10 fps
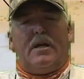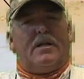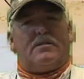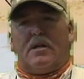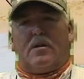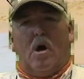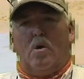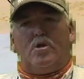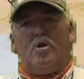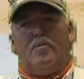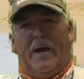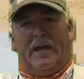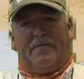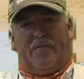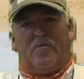is a go-to
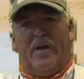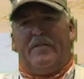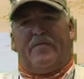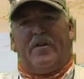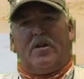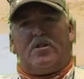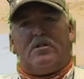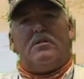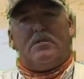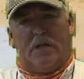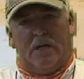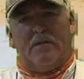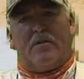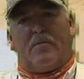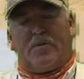bait for redfish
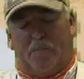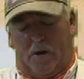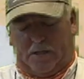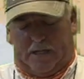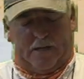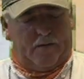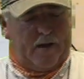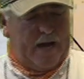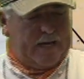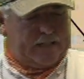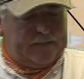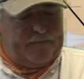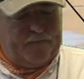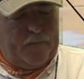in the Spartina grass.